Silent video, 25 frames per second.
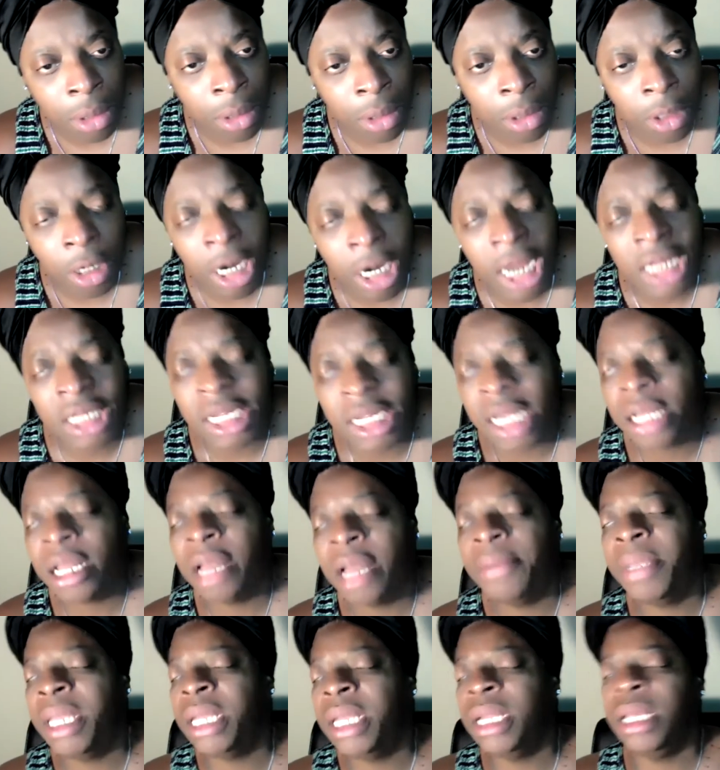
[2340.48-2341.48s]
So that's how
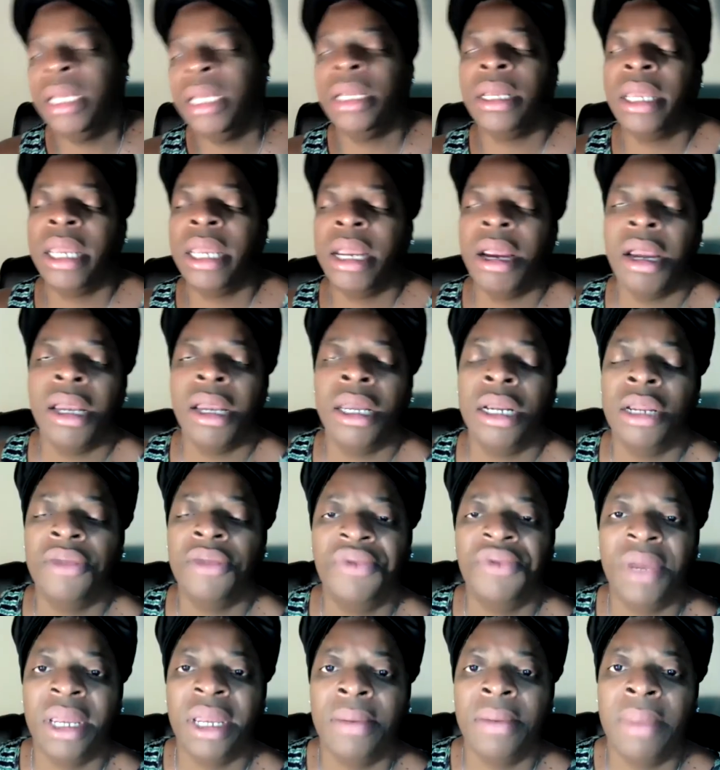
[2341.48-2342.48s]
come he didn't care
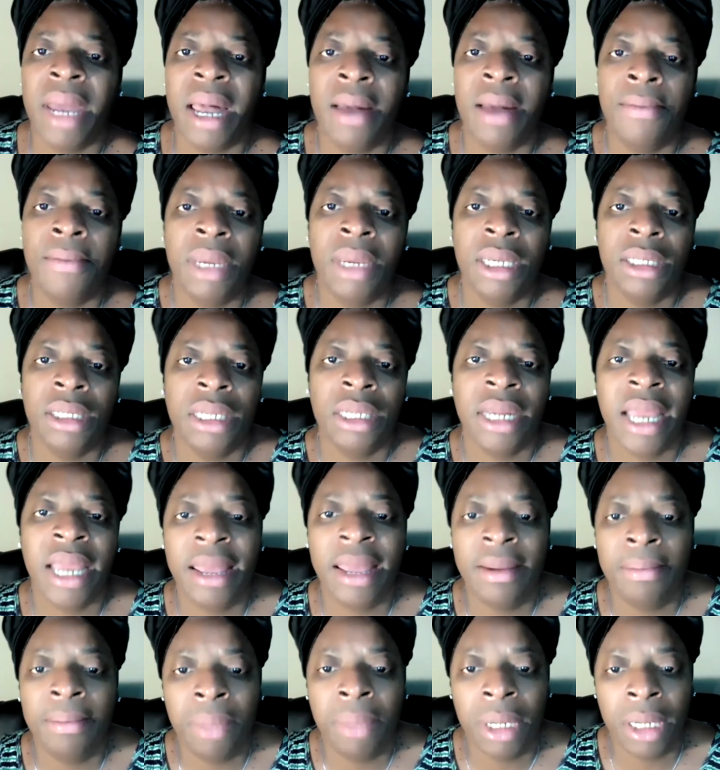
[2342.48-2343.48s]
anything about mixing
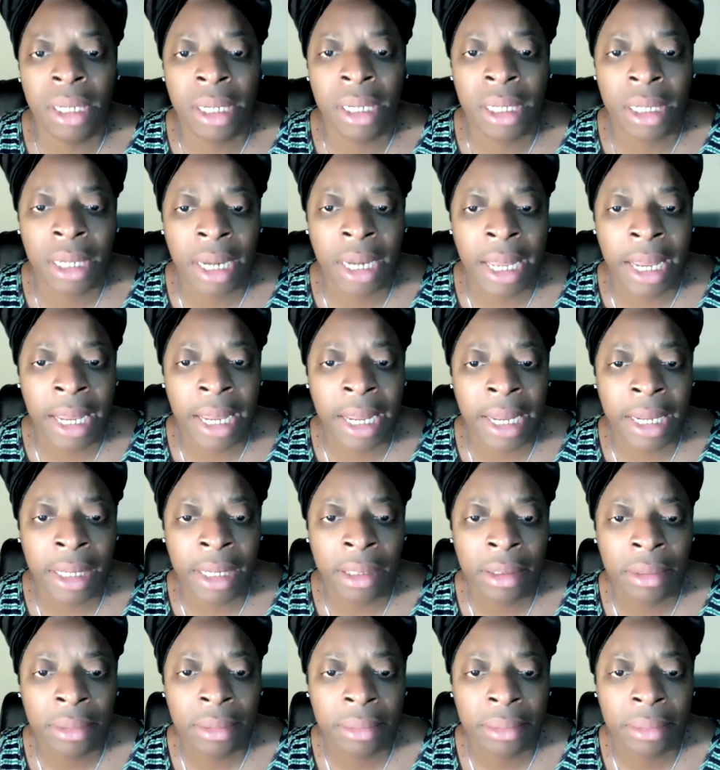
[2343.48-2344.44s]
that bloodline.